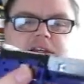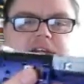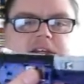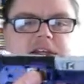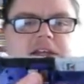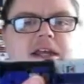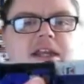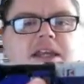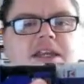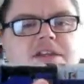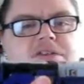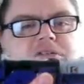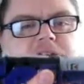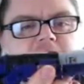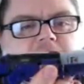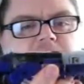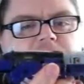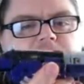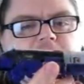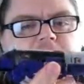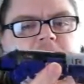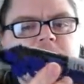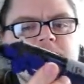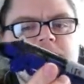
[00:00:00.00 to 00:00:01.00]
And he
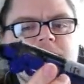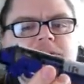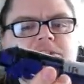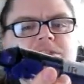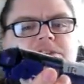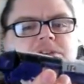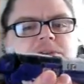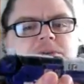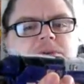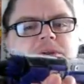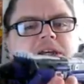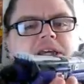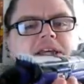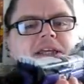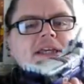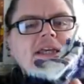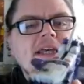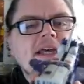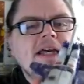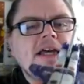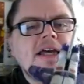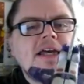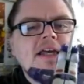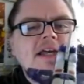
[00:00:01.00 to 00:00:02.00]
transforms into
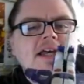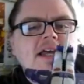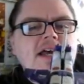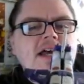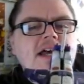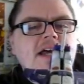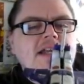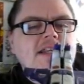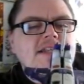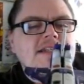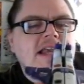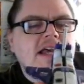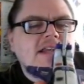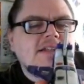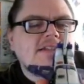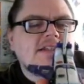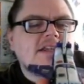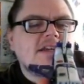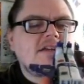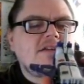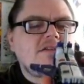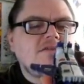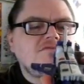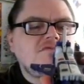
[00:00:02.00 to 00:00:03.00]
a
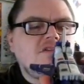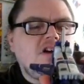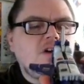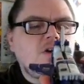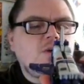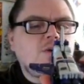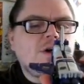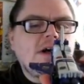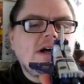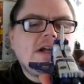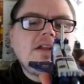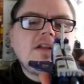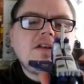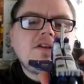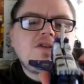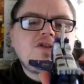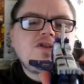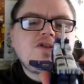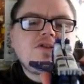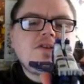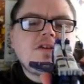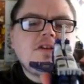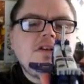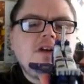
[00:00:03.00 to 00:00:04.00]
NASA Rockwell
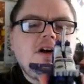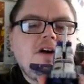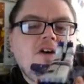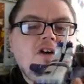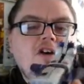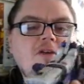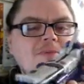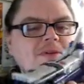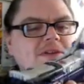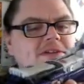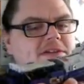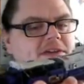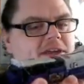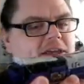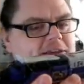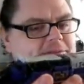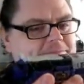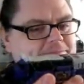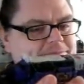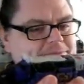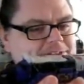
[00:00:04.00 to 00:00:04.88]
Shuttle Orbiter.